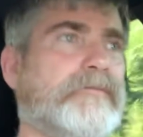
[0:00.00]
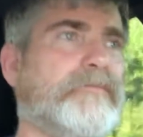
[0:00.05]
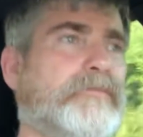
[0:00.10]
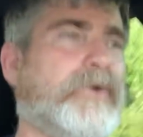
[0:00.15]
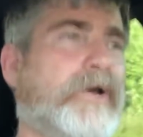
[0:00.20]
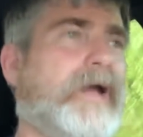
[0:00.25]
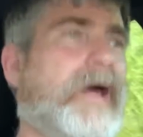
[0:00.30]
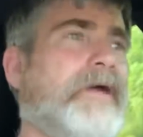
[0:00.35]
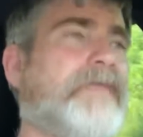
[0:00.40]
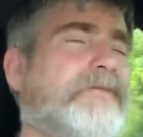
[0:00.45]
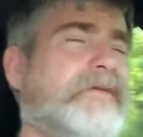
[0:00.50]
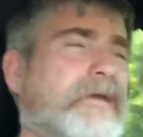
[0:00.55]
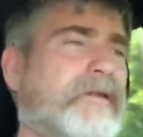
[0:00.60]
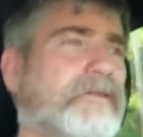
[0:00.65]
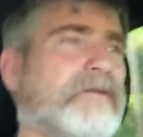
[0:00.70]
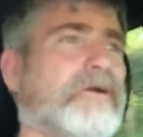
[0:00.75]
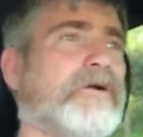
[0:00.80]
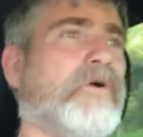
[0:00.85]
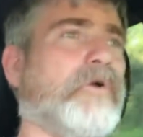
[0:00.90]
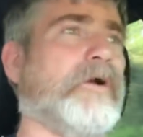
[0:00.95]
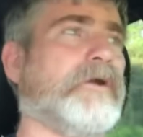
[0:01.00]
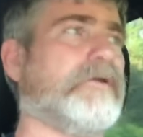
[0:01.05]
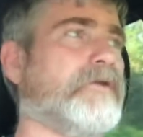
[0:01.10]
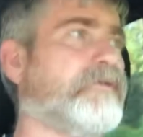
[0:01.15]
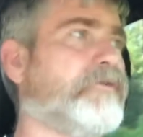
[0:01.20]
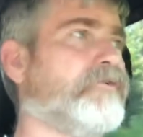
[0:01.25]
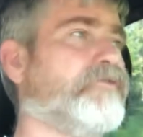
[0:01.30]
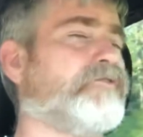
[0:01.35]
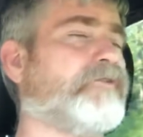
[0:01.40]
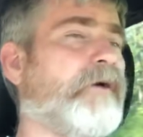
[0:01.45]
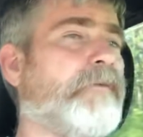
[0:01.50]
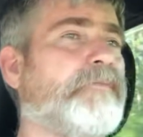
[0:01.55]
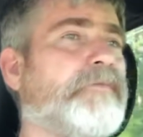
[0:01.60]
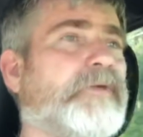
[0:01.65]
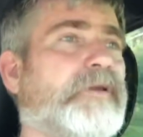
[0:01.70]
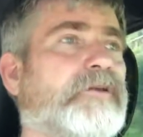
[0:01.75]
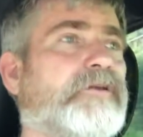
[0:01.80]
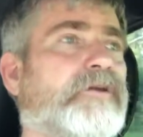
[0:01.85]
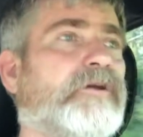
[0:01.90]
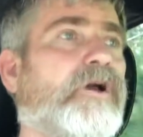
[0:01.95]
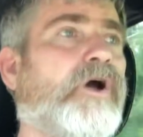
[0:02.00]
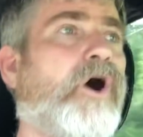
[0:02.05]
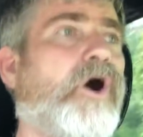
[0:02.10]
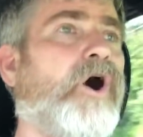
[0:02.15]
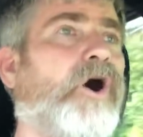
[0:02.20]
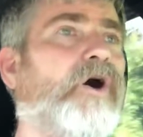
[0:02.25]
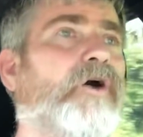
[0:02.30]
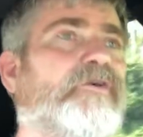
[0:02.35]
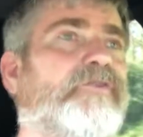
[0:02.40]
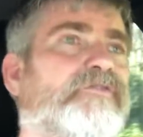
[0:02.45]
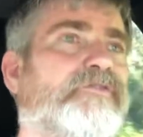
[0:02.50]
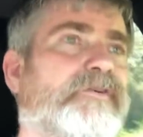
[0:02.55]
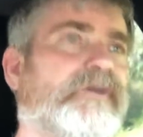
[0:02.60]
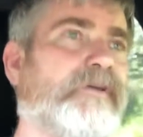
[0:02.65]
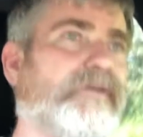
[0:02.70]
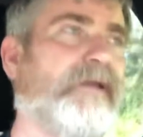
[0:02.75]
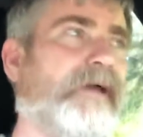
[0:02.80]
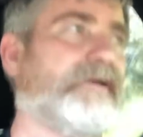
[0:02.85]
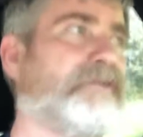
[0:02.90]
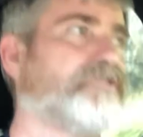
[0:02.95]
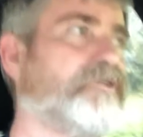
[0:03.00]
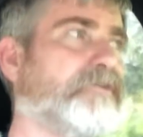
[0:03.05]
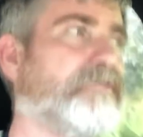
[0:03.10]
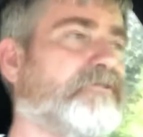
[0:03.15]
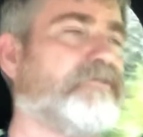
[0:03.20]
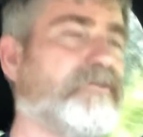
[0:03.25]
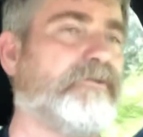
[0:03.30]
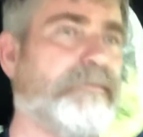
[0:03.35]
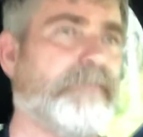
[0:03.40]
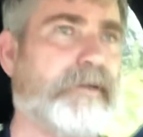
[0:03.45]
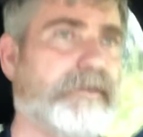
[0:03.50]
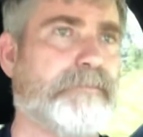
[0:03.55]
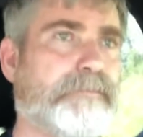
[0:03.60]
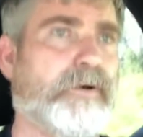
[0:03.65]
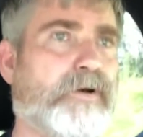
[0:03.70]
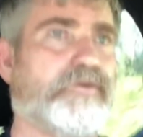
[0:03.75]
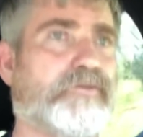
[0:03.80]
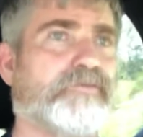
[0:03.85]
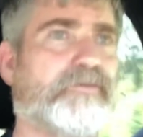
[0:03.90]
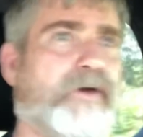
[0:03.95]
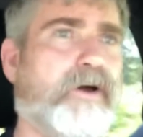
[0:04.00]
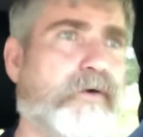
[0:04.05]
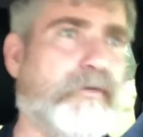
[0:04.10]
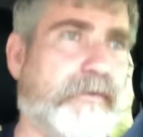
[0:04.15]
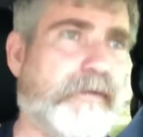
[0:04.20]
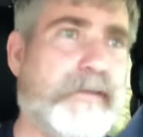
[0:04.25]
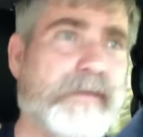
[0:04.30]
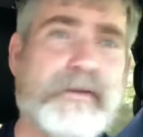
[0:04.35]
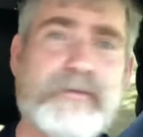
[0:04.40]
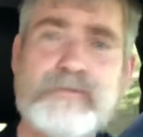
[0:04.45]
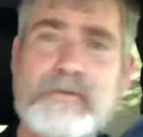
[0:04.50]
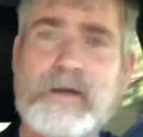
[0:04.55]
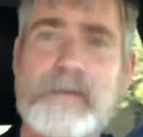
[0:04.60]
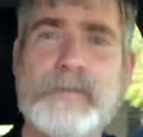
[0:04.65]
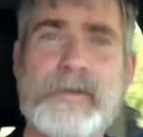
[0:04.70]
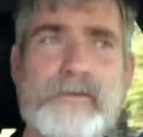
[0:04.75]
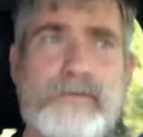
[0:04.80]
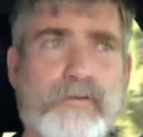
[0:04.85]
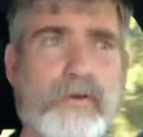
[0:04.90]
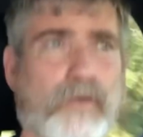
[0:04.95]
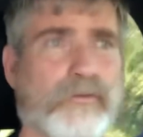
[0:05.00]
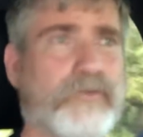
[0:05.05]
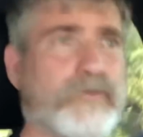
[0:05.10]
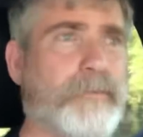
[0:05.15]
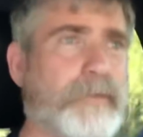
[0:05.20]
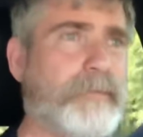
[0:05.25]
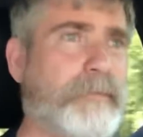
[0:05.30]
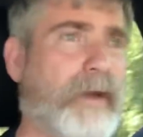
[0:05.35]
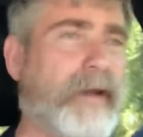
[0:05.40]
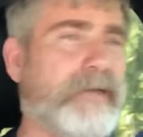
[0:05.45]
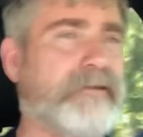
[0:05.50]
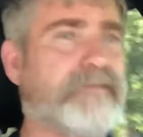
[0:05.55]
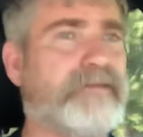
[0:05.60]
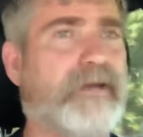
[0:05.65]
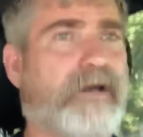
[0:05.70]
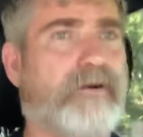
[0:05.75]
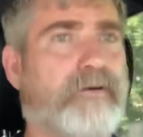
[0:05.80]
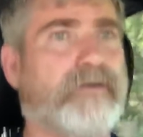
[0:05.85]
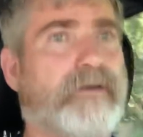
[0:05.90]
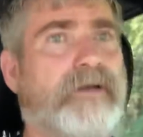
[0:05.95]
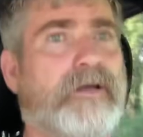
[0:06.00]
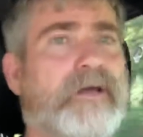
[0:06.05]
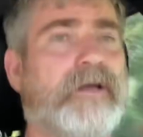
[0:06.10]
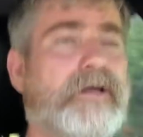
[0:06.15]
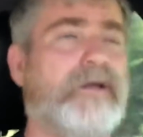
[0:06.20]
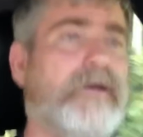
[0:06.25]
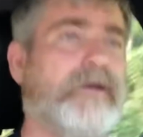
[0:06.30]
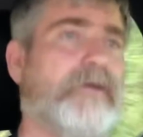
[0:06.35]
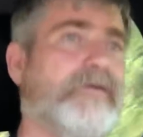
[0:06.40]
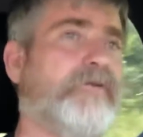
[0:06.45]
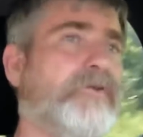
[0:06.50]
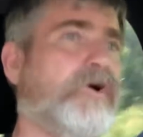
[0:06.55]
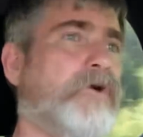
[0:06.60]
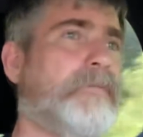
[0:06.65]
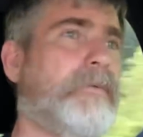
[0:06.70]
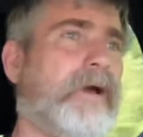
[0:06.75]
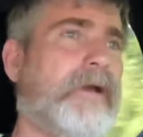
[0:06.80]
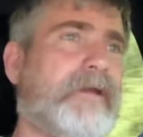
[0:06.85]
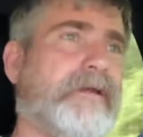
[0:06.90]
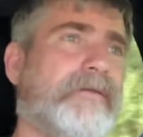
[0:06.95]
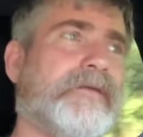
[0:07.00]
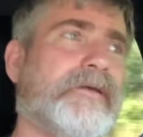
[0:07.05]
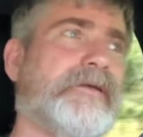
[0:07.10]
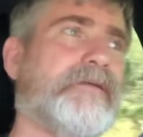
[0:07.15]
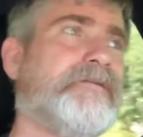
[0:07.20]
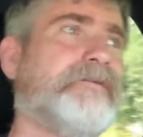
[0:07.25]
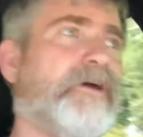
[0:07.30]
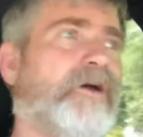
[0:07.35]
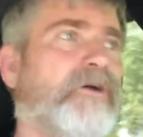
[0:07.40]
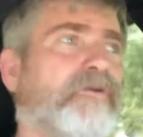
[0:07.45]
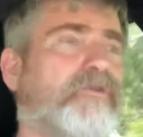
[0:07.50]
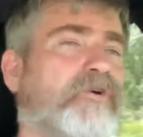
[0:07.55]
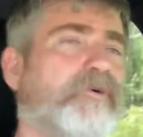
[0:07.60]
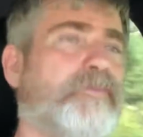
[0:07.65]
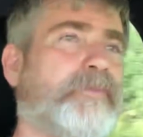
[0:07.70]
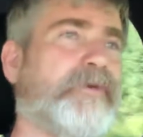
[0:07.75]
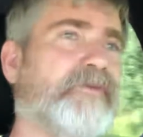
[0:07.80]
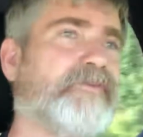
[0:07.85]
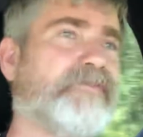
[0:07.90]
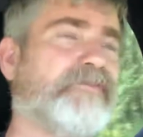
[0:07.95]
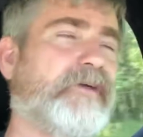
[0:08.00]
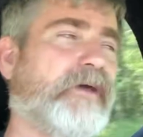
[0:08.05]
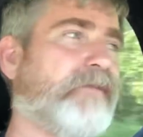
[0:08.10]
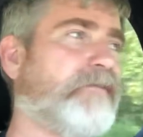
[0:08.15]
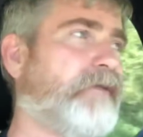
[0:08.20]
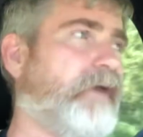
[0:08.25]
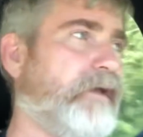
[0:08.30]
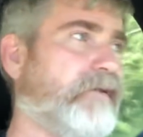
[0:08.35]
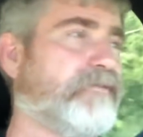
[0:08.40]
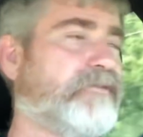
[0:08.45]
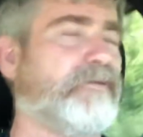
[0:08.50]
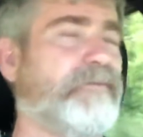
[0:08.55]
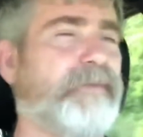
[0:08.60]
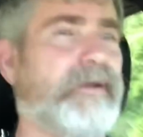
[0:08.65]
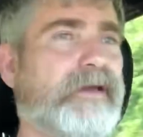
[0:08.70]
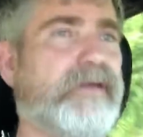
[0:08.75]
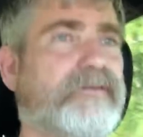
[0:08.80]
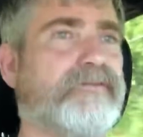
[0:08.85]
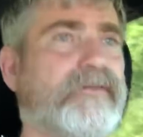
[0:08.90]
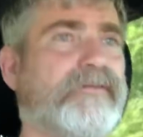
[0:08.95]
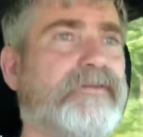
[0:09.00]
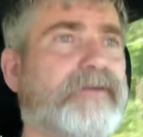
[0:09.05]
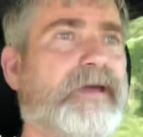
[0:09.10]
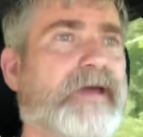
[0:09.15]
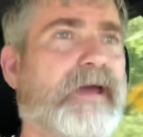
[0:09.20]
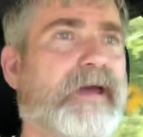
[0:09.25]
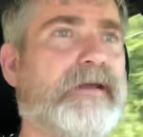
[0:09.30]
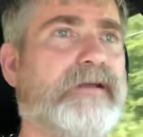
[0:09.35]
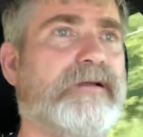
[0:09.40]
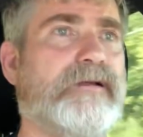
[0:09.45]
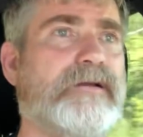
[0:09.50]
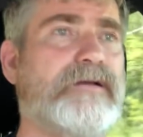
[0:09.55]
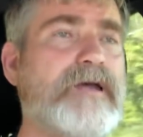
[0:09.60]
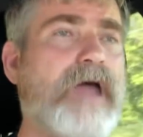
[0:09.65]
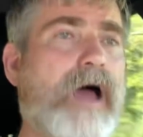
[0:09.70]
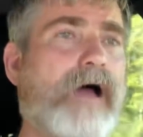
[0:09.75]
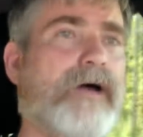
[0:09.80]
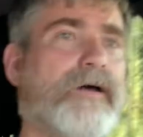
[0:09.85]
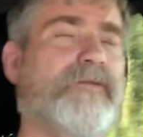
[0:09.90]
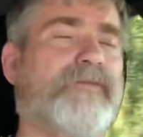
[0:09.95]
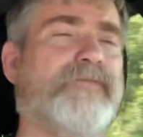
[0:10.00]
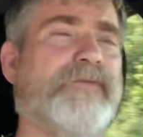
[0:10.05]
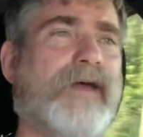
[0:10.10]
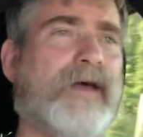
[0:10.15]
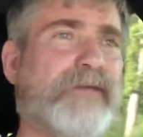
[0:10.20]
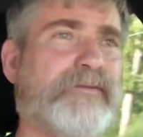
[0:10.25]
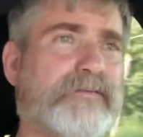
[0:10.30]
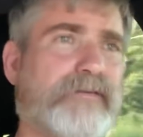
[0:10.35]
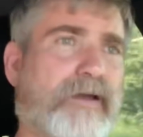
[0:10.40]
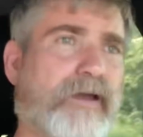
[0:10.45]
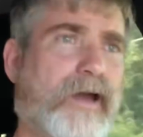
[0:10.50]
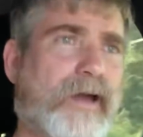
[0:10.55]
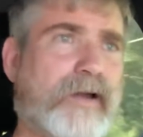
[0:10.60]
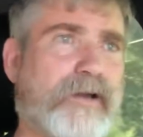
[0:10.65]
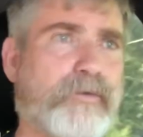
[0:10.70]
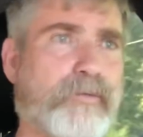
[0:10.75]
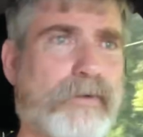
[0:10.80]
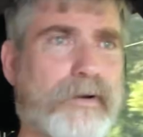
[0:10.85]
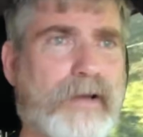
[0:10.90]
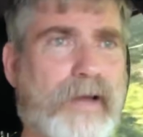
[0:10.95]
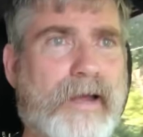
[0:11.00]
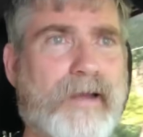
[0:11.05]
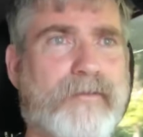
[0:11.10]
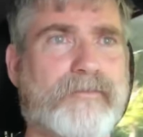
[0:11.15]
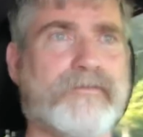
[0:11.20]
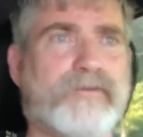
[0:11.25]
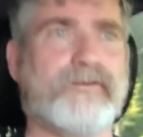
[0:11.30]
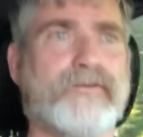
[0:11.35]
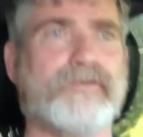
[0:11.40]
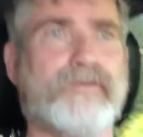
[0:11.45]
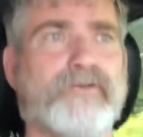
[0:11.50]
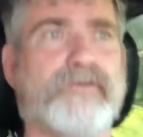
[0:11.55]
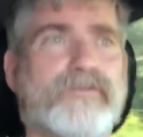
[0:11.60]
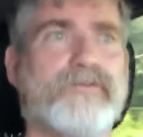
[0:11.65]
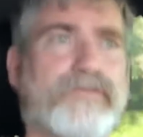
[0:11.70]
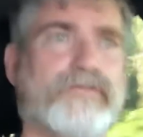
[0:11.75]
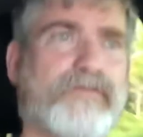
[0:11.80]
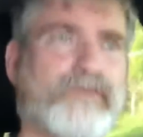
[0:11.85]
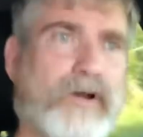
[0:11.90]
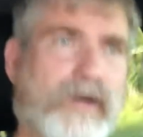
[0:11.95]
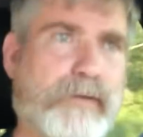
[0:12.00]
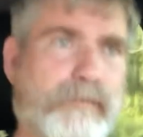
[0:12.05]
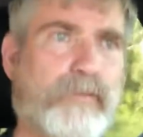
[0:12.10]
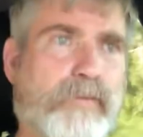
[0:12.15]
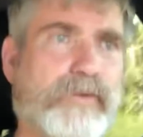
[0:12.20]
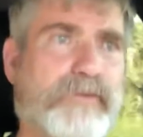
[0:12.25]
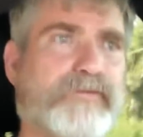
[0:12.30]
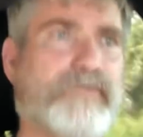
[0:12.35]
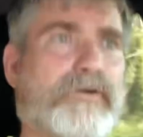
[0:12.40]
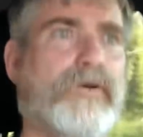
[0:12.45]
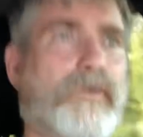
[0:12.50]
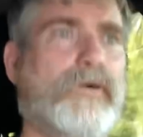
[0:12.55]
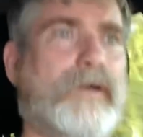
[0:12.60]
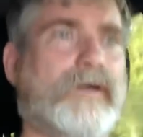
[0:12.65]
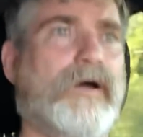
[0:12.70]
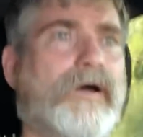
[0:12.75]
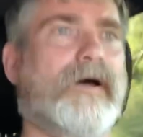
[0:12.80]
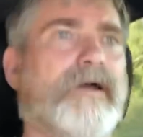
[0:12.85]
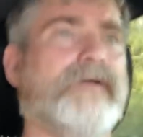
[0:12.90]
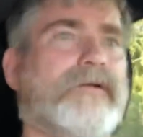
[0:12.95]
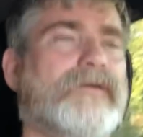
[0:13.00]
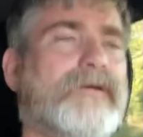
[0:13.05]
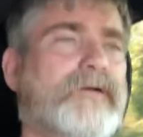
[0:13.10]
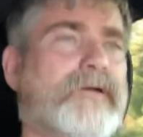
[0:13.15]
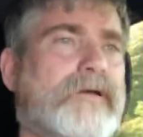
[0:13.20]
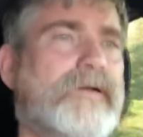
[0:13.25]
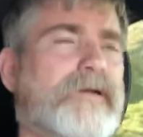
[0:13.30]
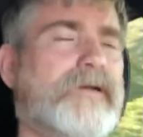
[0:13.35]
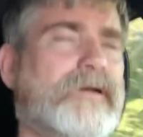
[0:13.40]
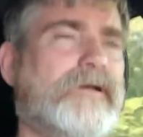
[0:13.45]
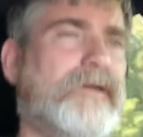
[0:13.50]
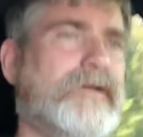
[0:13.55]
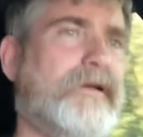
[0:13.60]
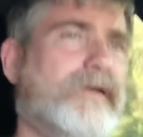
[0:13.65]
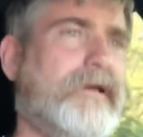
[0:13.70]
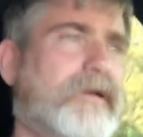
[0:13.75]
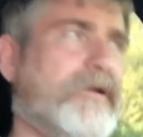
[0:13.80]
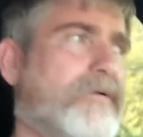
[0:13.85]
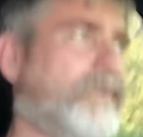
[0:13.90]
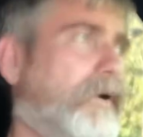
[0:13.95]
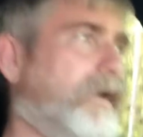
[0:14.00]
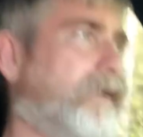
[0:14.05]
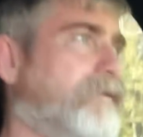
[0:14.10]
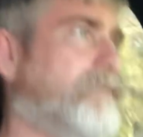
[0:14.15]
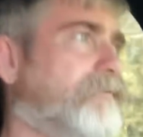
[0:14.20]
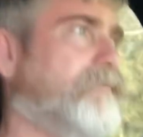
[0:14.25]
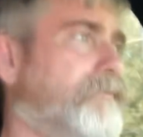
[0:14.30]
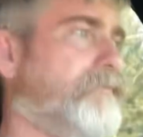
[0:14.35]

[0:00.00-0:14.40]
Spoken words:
But I think they're going to do something to cause the elections to be postponed. Now, that's not been told to me by Intel. Nobody in the Intel group has said that to me as of yet. That's kind of what I have deduced from what's going on. Anyway,